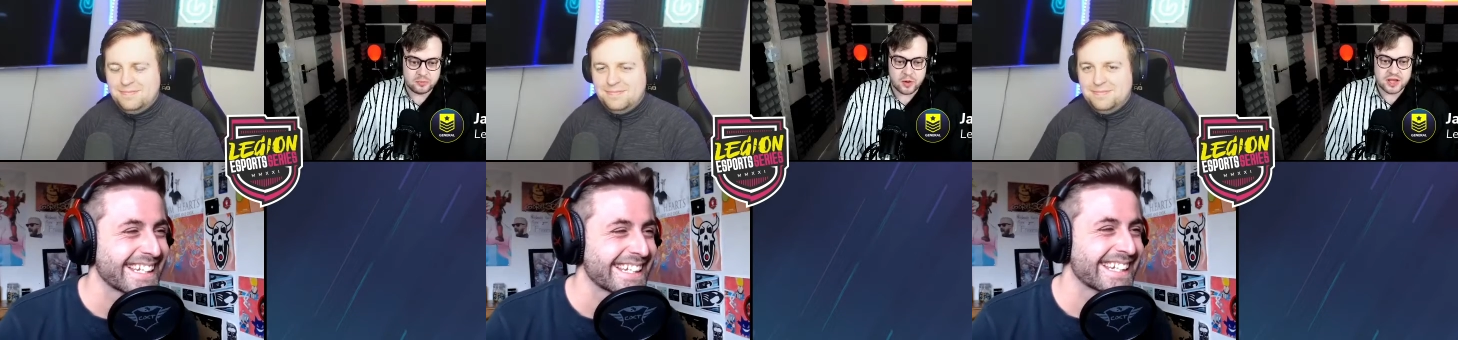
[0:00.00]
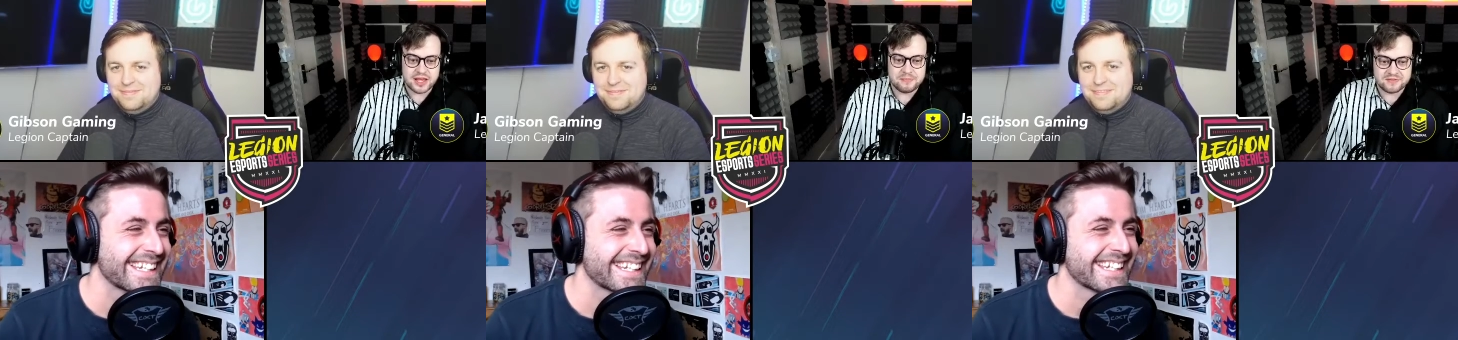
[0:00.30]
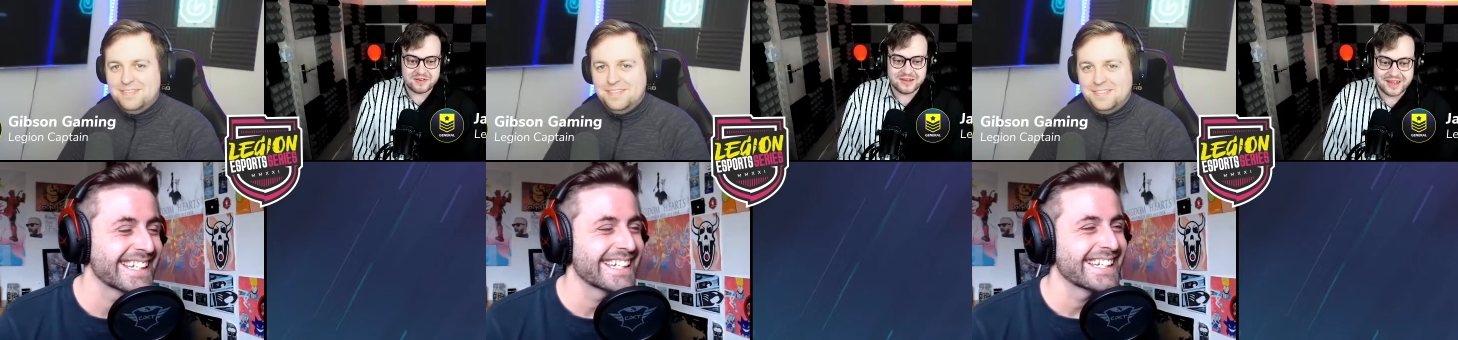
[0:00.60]
Speaker 1: by
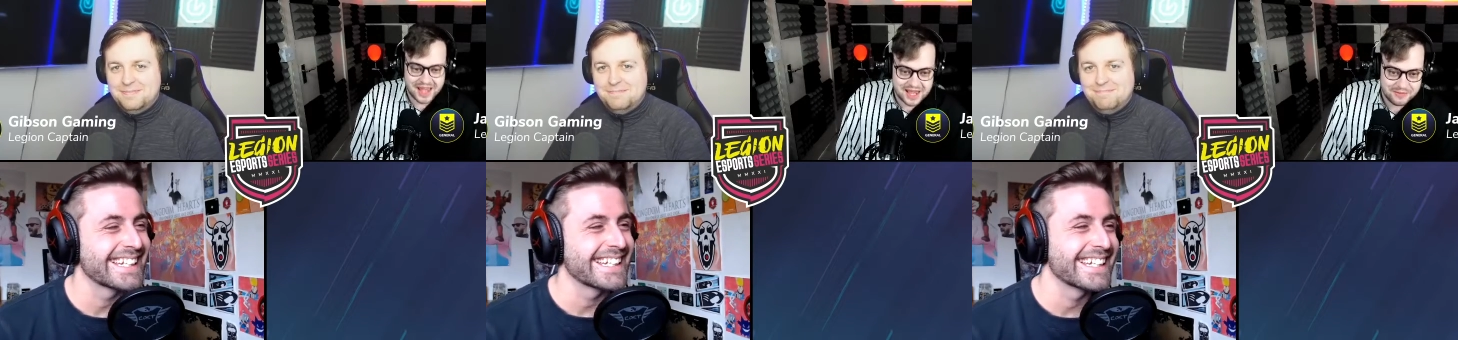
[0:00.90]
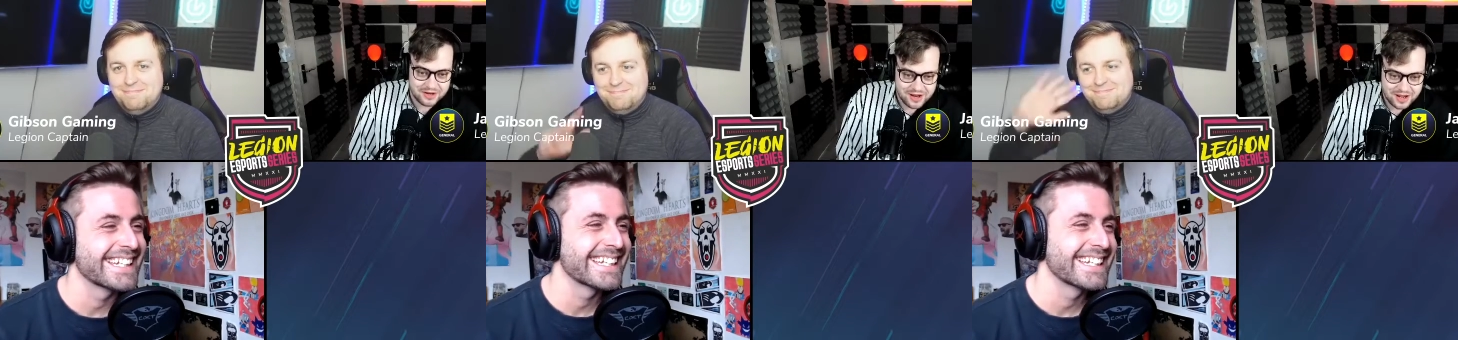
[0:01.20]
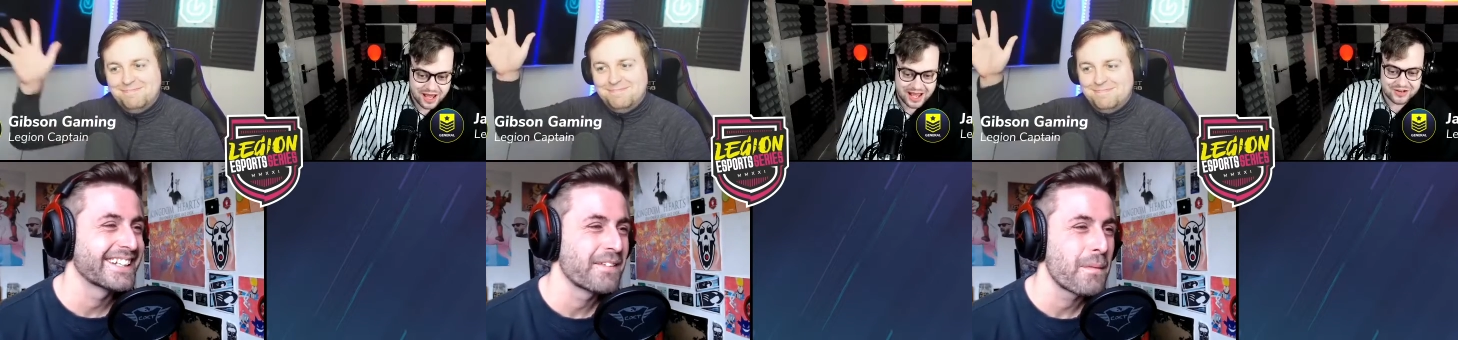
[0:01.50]
Gibson Gaming
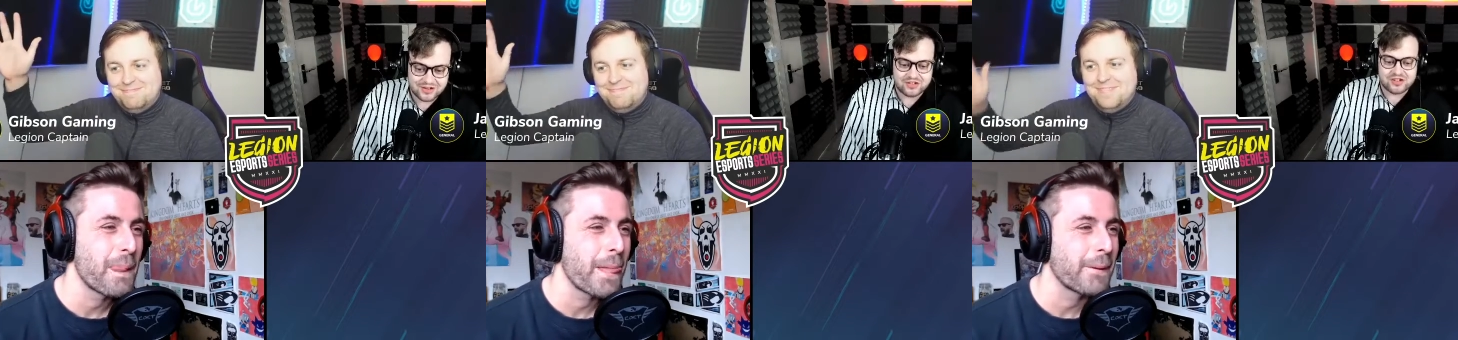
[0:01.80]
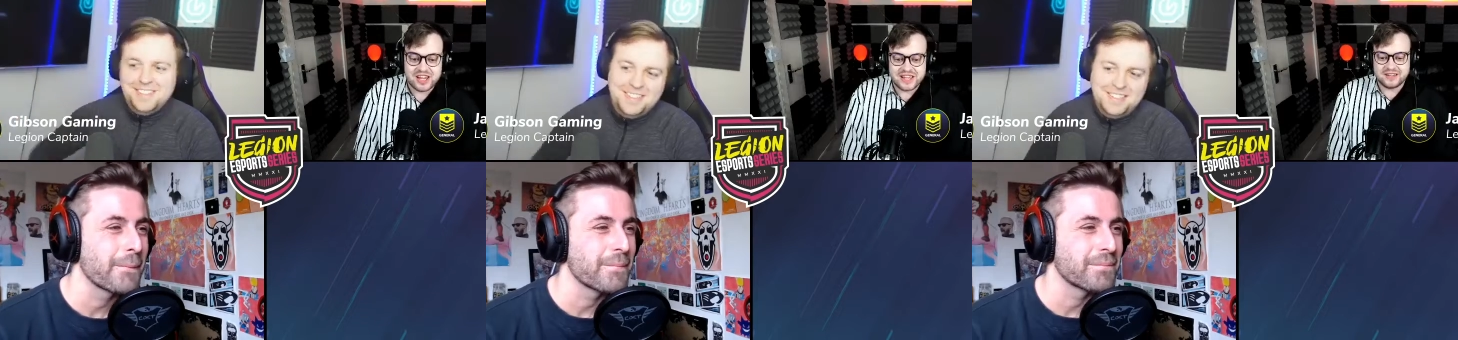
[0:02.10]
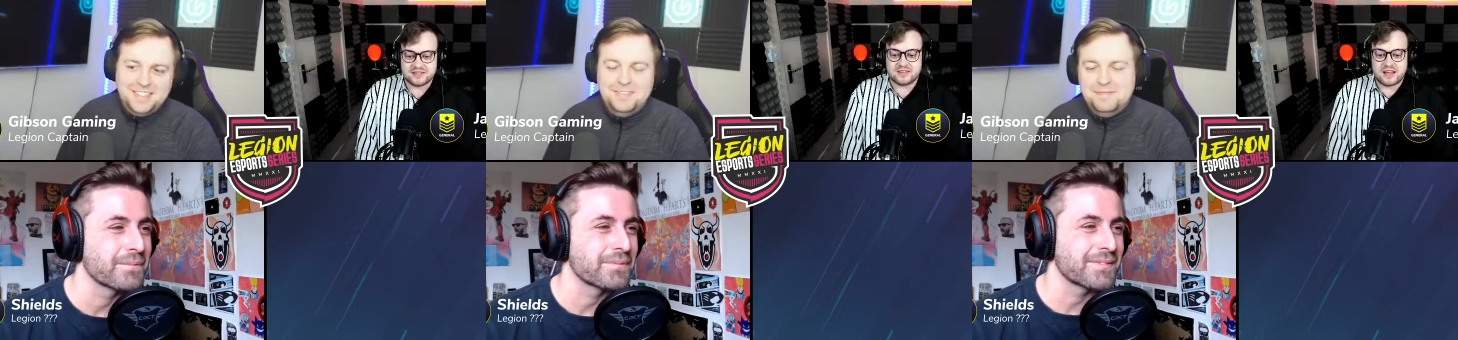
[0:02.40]
and
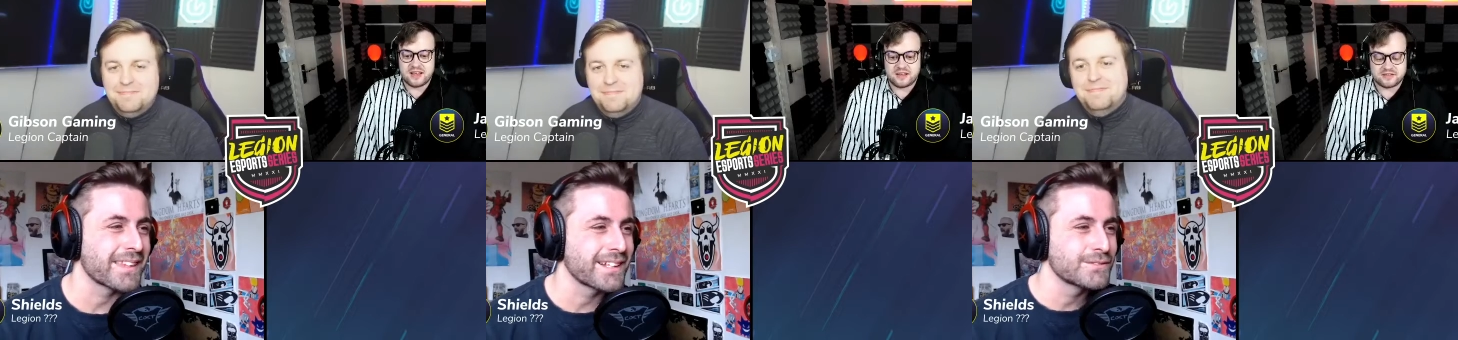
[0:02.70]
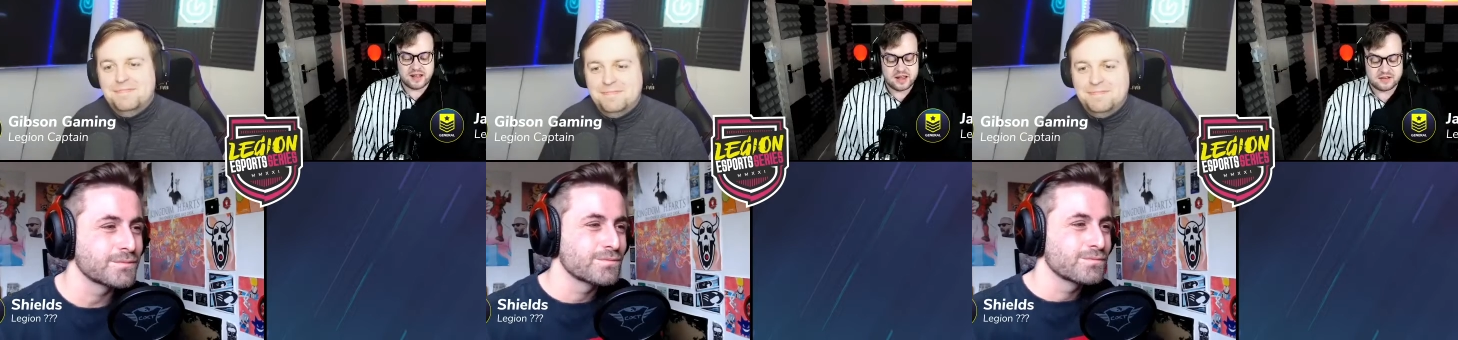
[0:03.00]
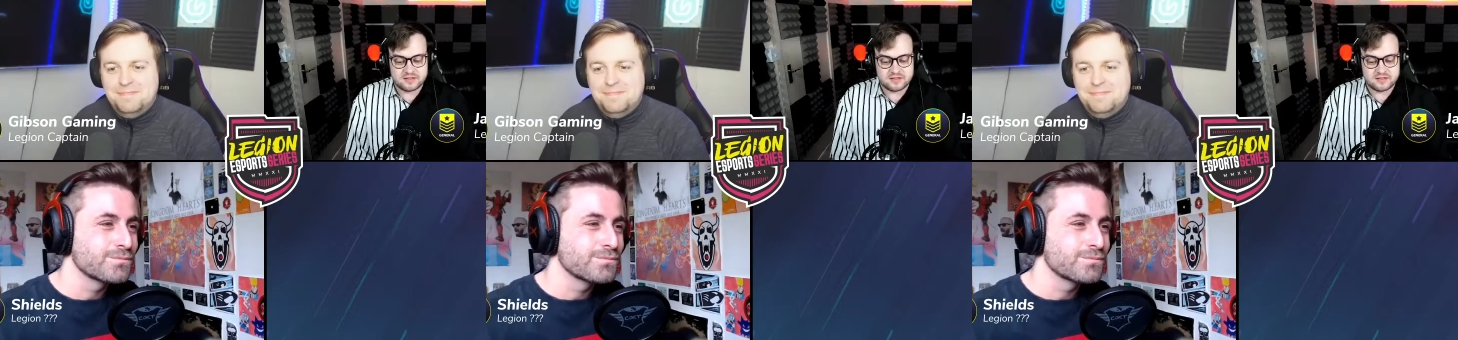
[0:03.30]
Shields. Uh, is that